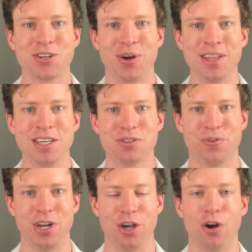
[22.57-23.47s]
So in this
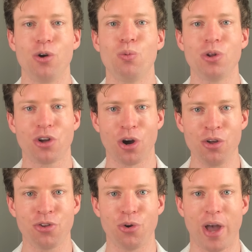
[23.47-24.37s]
video, we'll go
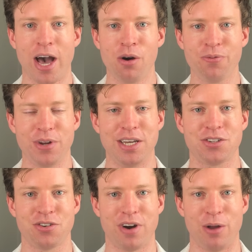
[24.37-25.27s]
through how
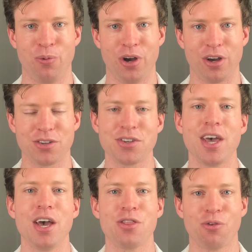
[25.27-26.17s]
finasteride works,
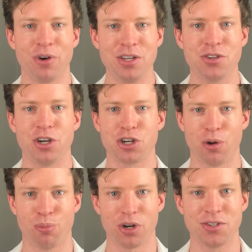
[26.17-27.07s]
the research
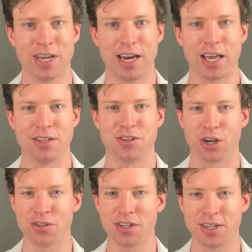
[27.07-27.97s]
on prostate cancer
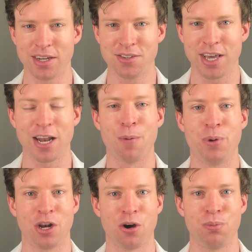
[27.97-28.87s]
because it does get a
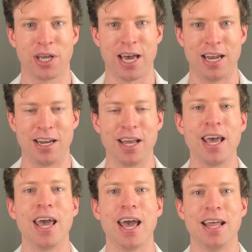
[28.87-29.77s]
bit complicated,
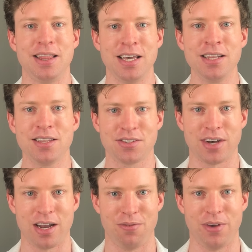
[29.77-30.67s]
and then the
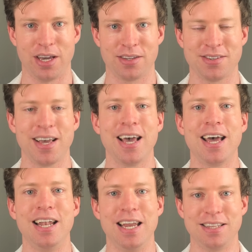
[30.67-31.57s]
side effects.
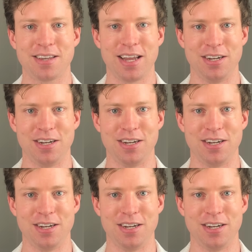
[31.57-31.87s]
Let's get